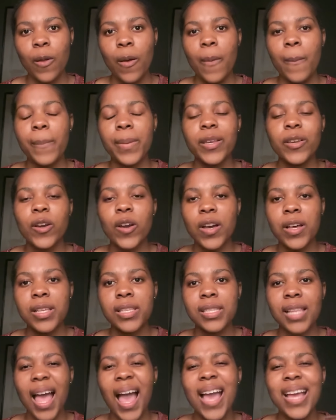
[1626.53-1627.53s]
because
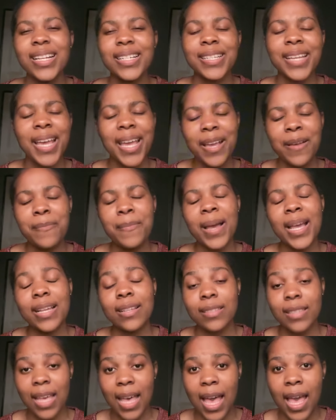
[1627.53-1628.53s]
I take my
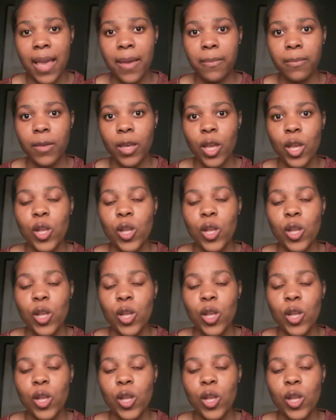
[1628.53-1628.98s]
time